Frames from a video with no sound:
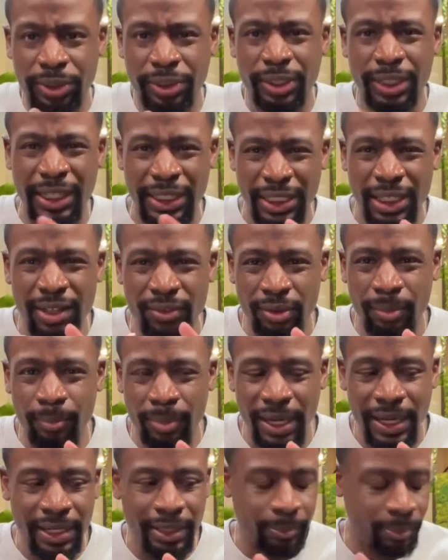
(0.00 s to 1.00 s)
Like you ever
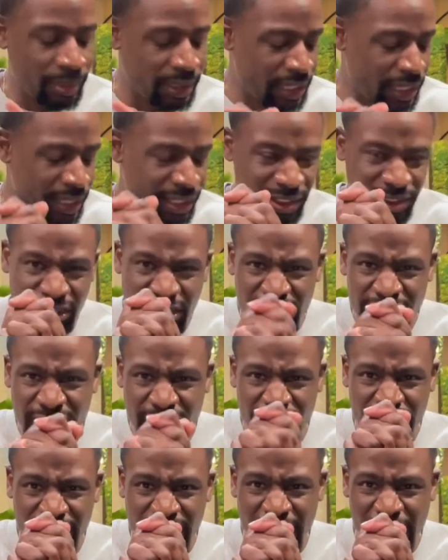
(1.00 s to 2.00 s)
buy a plant and it just
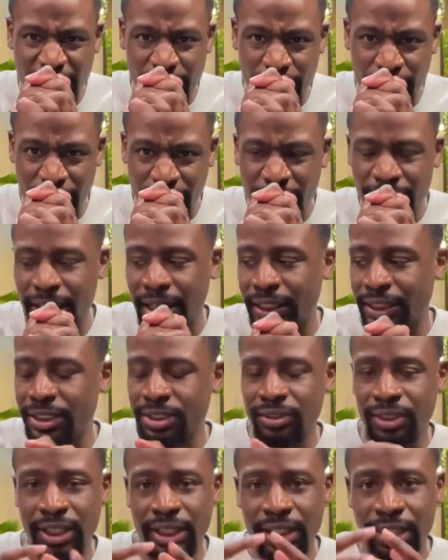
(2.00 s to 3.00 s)
looks like mud, like
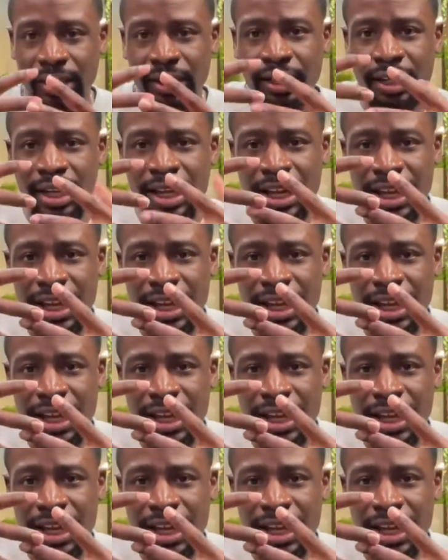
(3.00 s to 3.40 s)
this right here,